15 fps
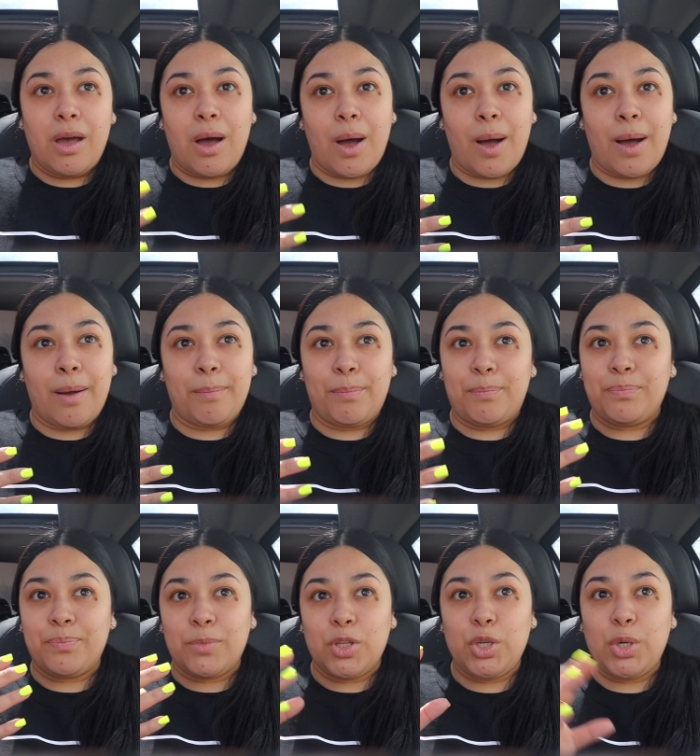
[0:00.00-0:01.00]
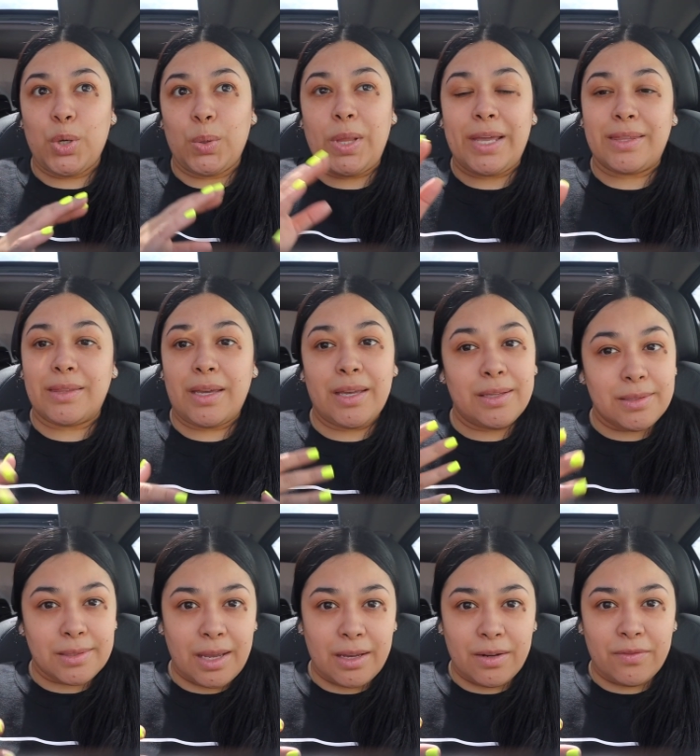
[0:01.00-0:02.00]
um, you know, like the
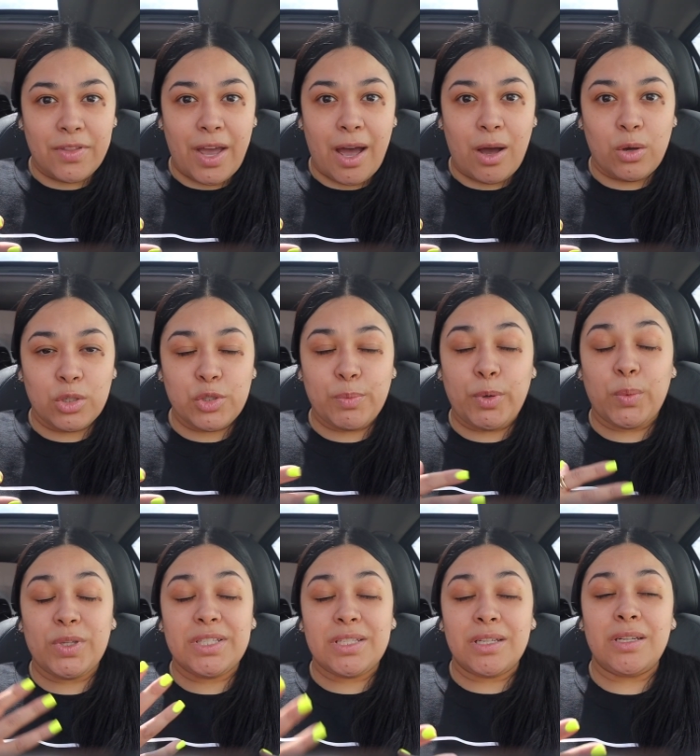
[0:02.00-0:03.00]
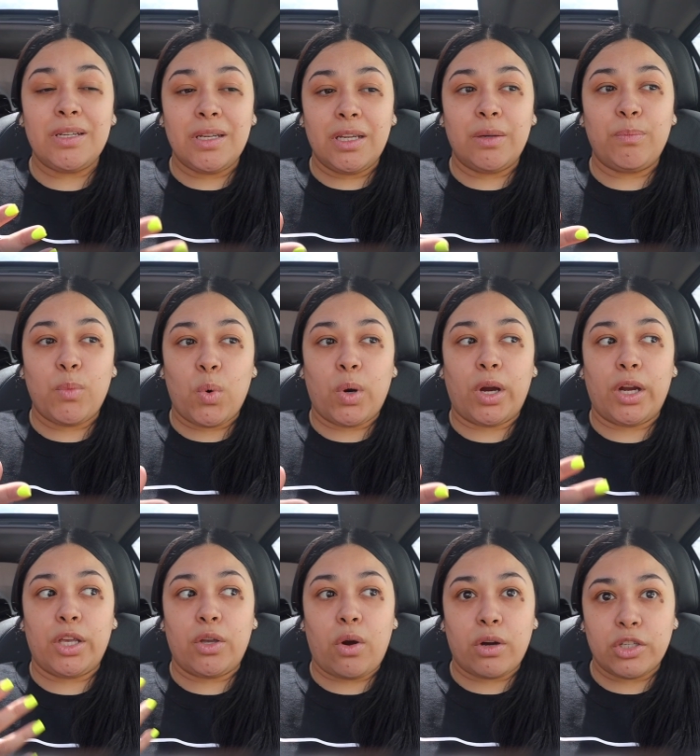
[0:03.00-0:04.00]
inside of the house, but we did need more
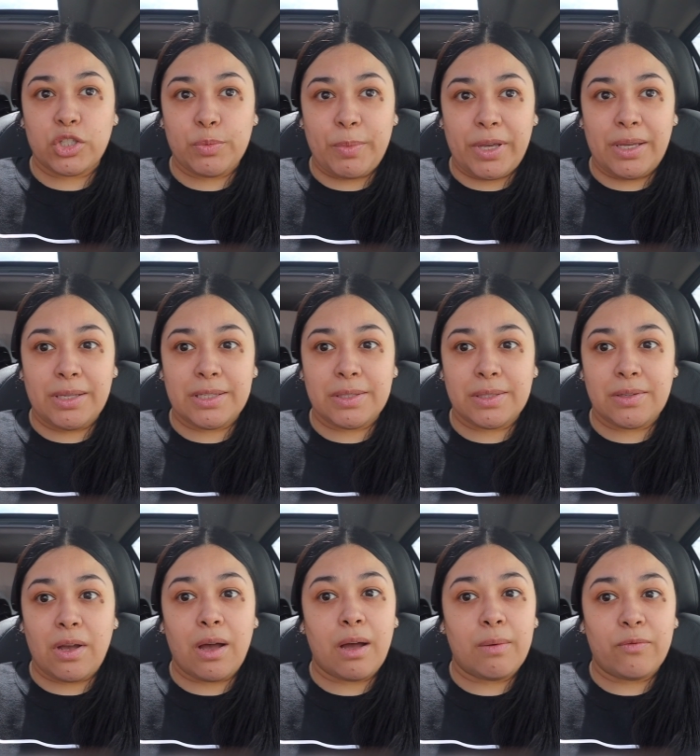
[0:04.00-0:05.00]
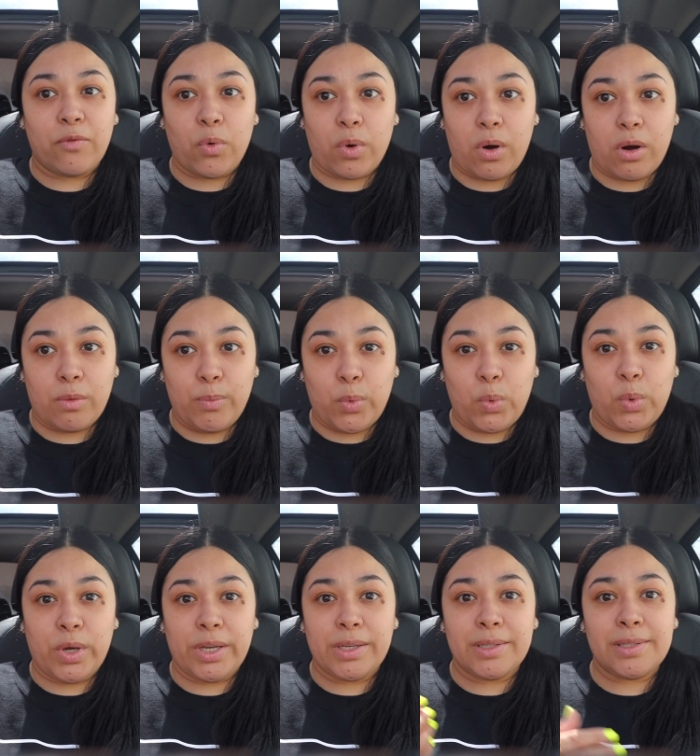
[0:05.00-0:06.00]
yard space um, for our
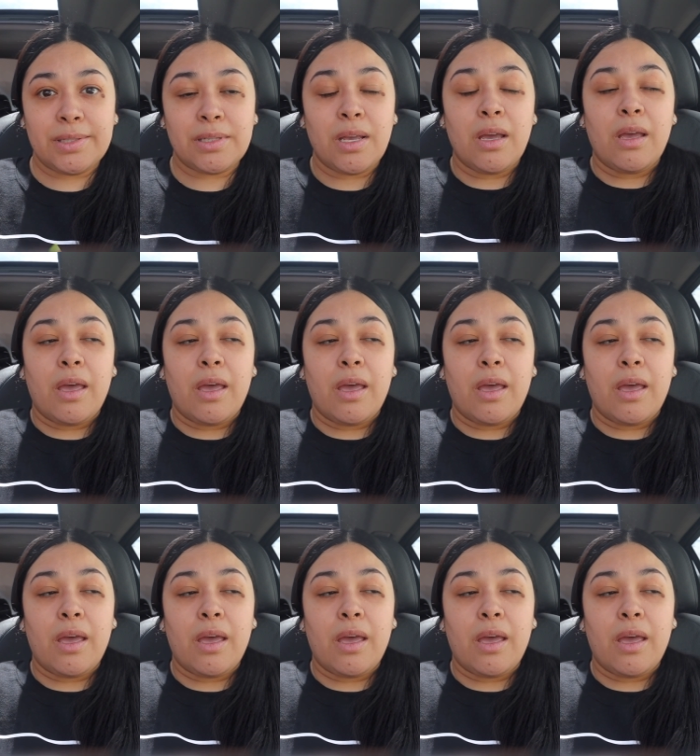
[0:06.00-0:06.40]
boys.